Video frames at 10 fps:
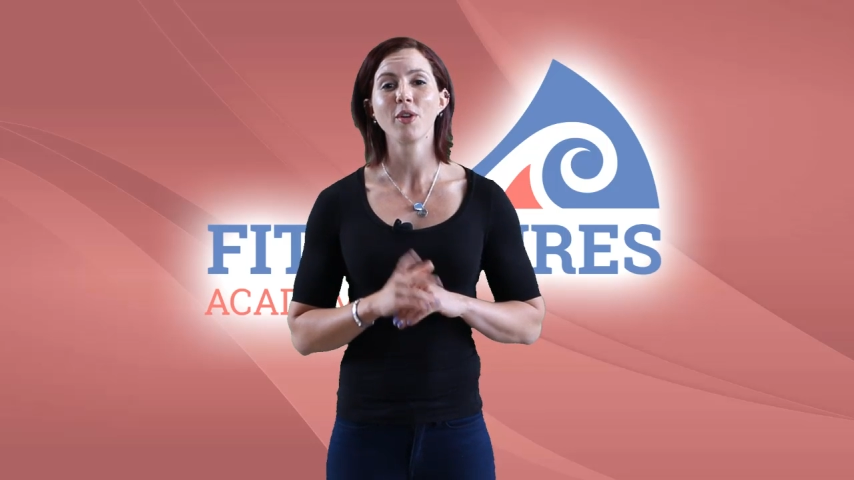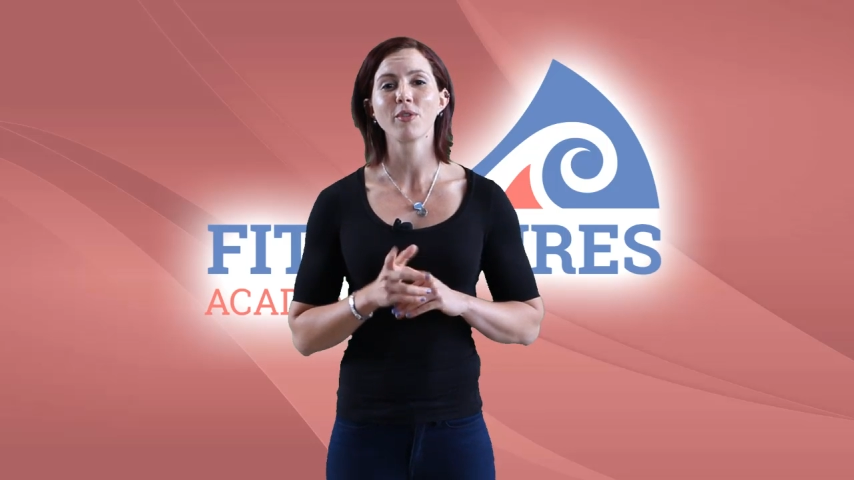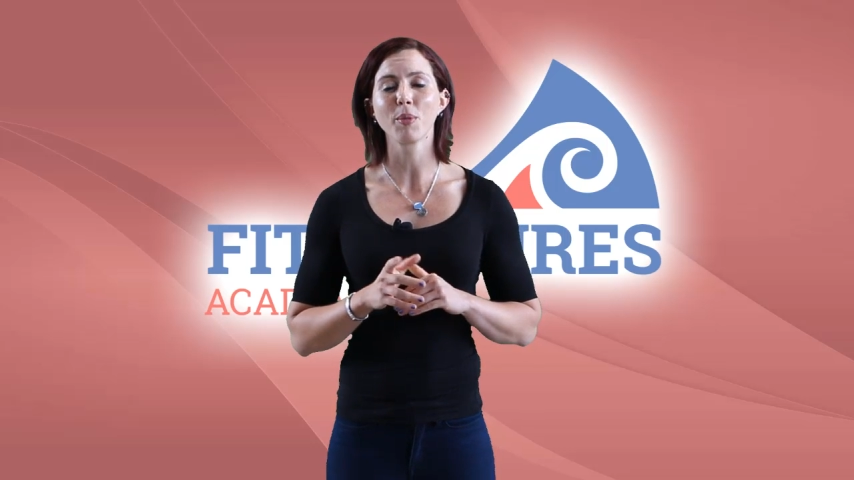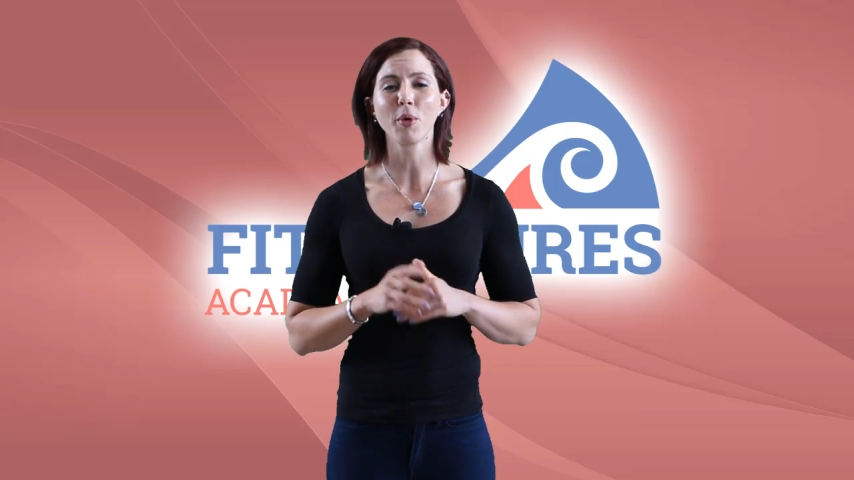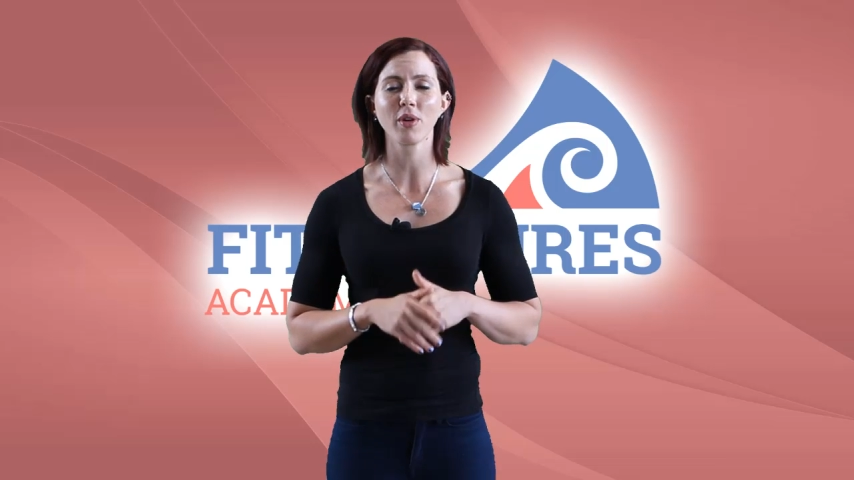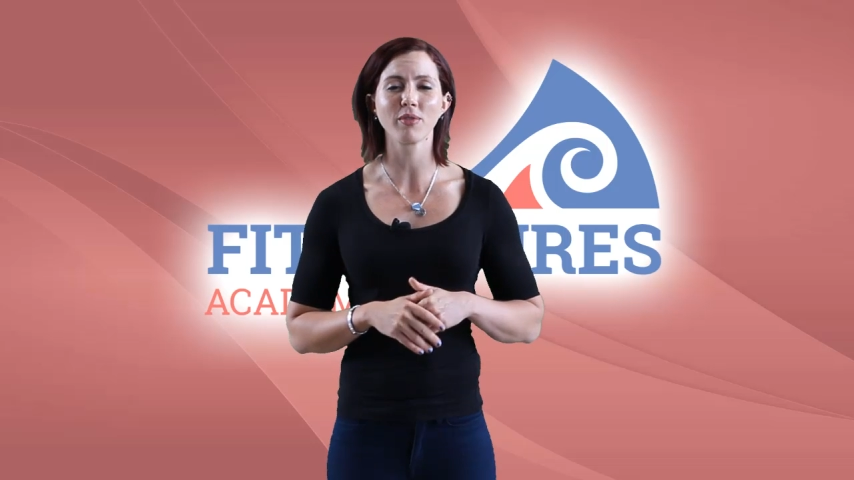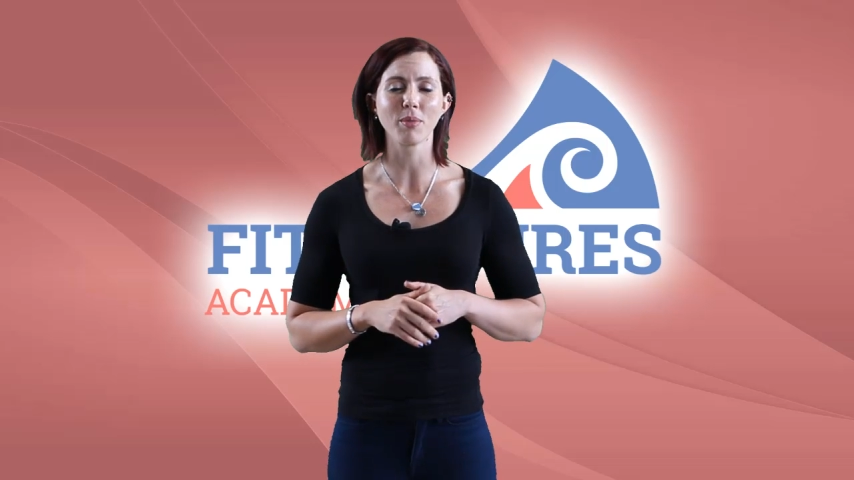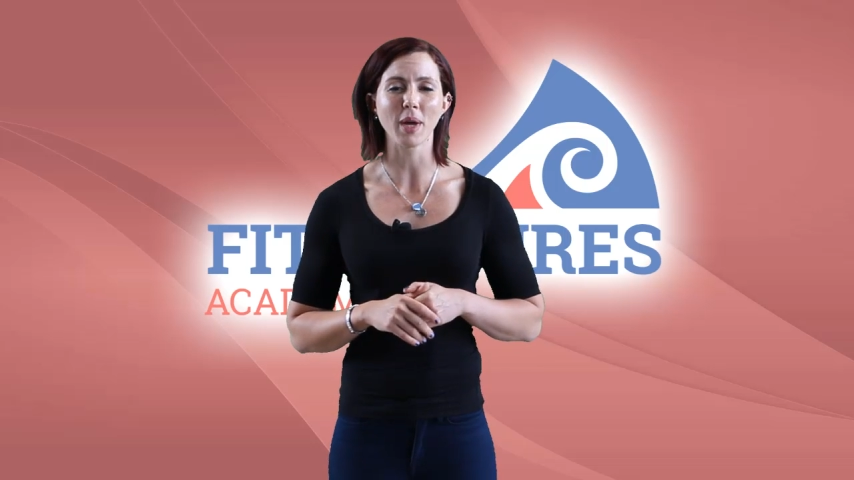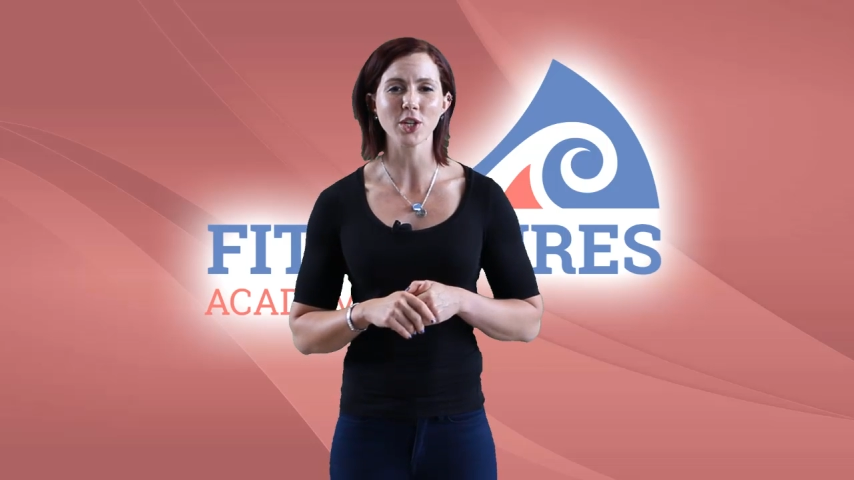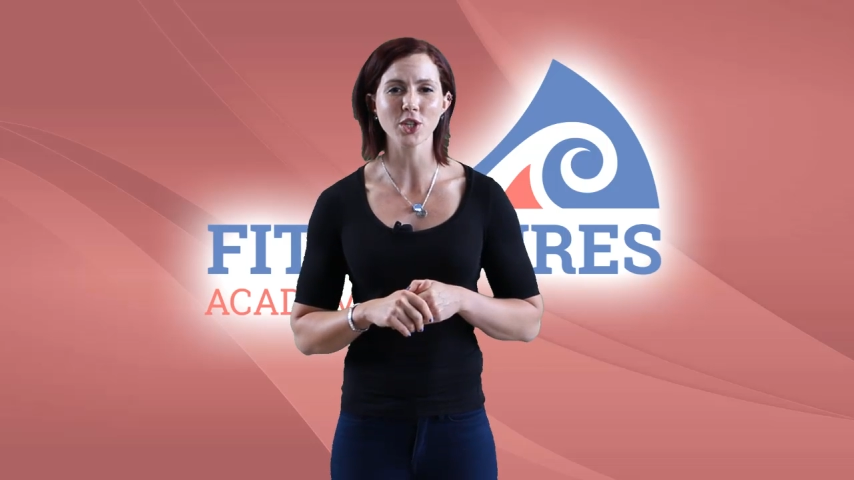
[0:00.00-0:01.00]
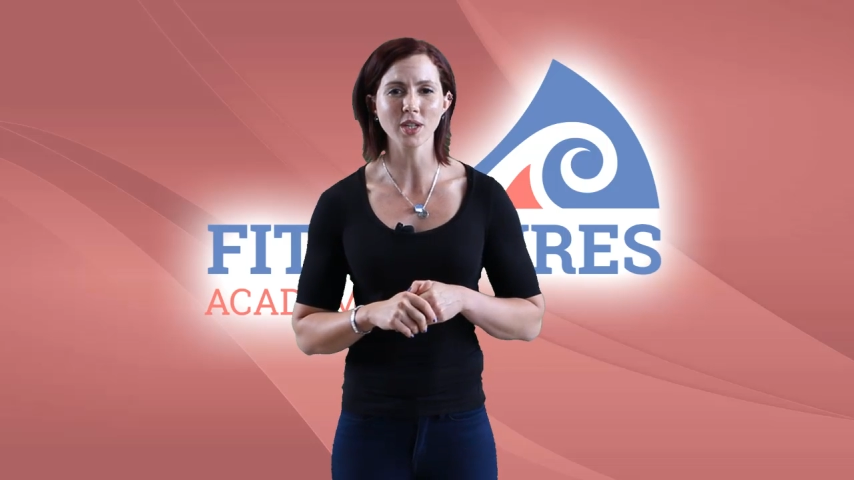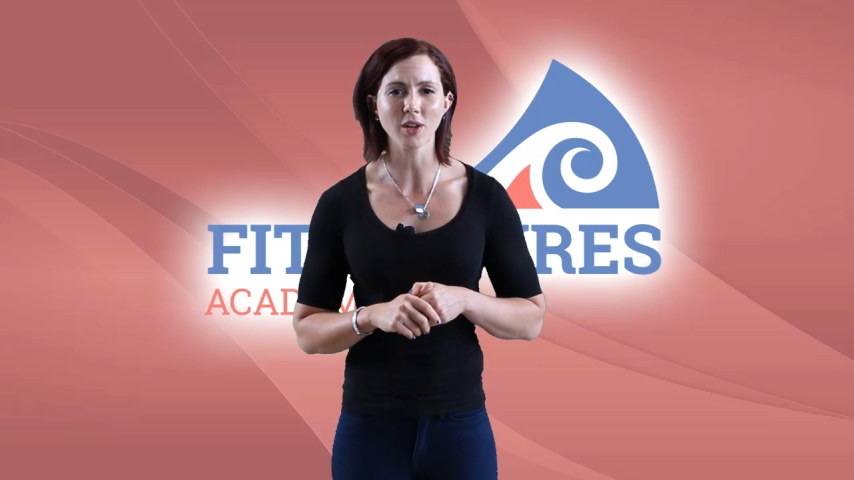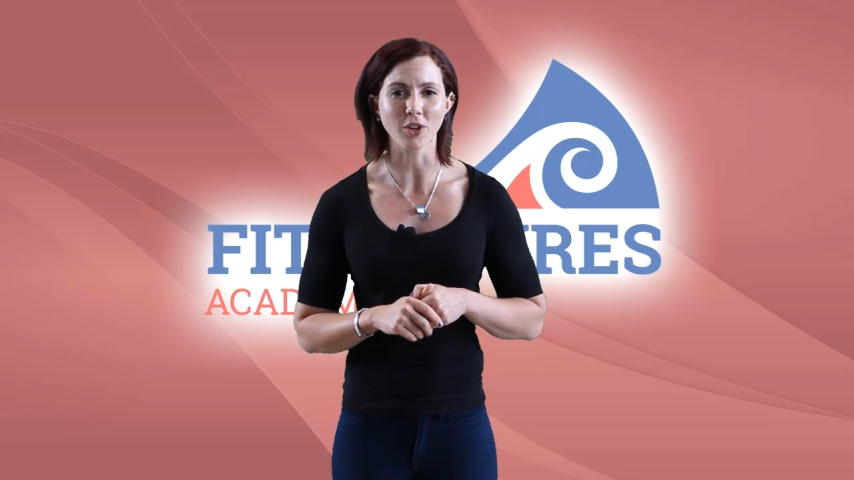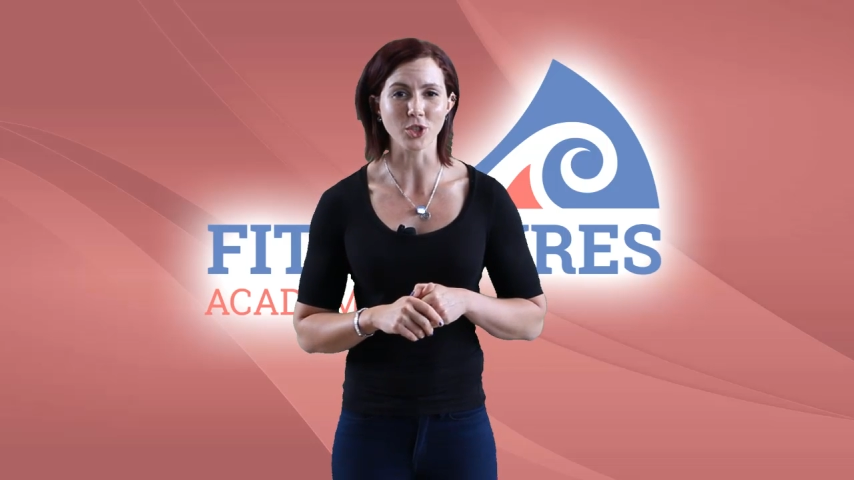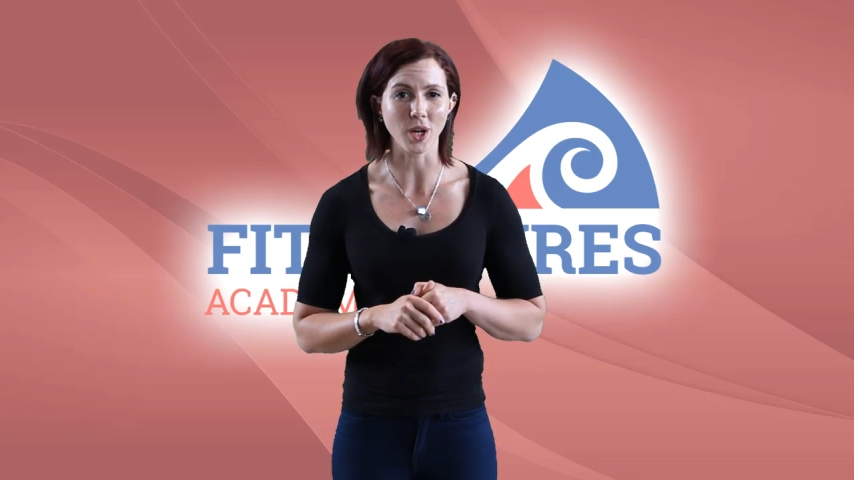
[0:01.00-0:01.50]
For more information
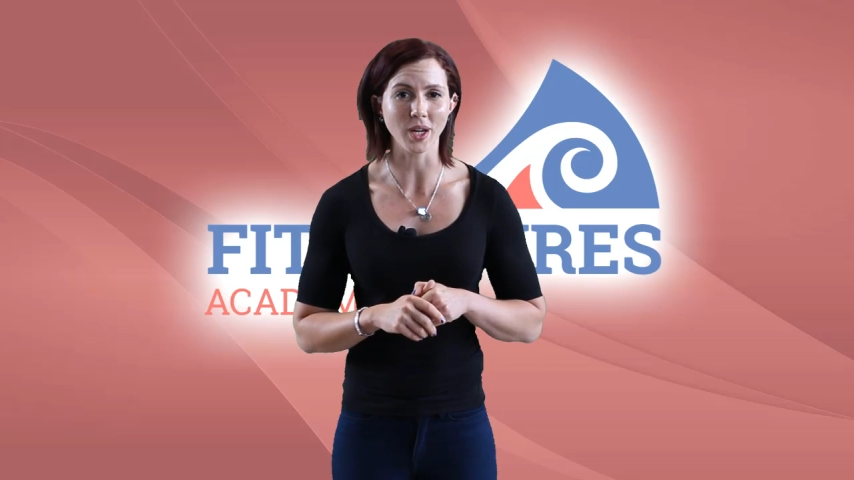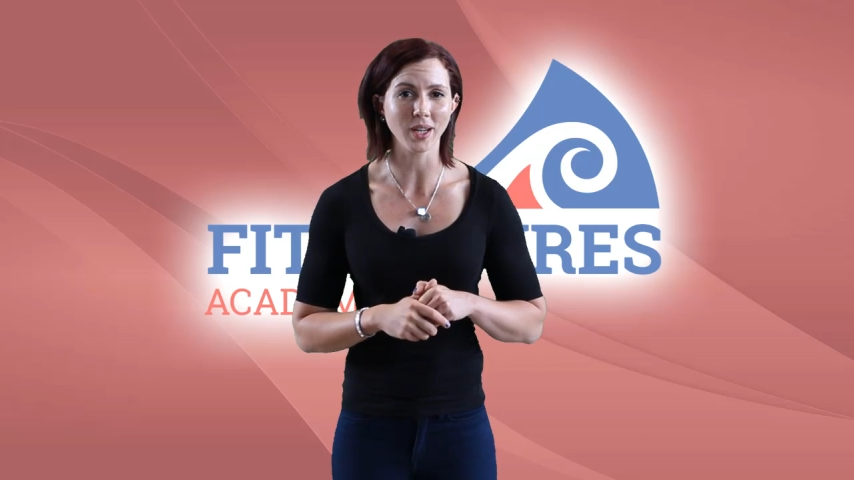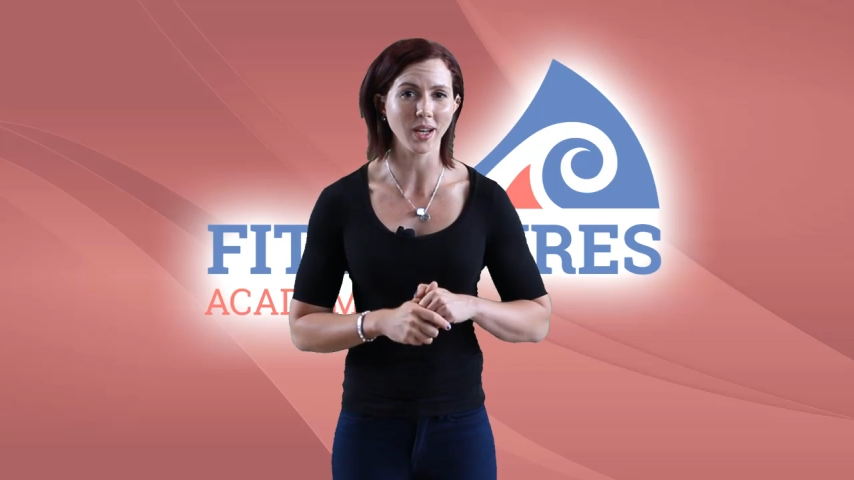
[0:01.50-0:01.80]
on training